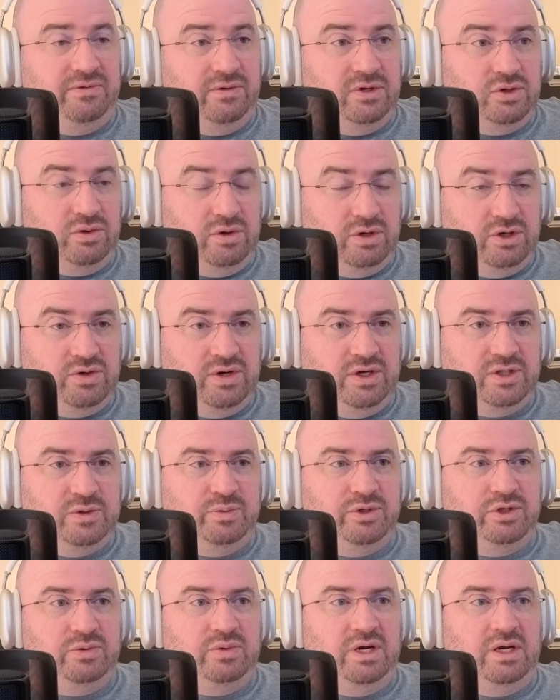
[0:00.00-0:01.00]
first order
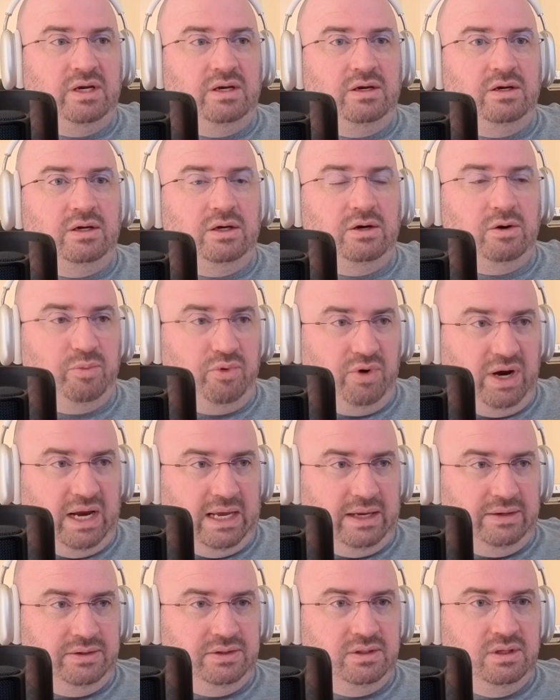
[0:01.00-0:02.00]
trust between your
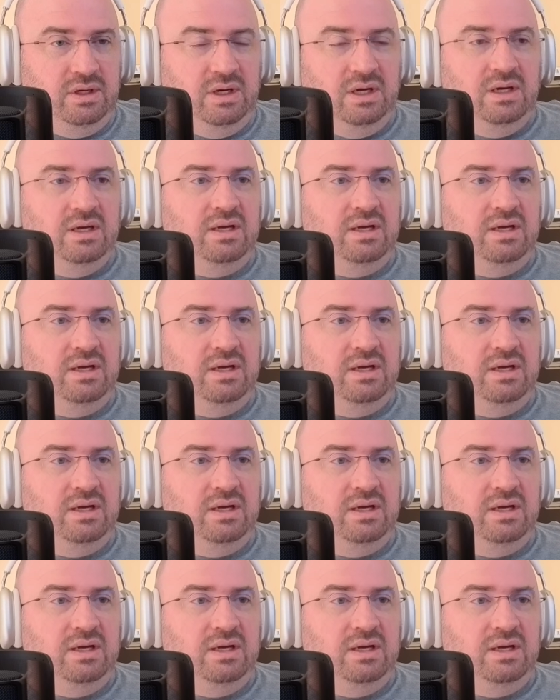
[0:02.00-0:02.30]
brand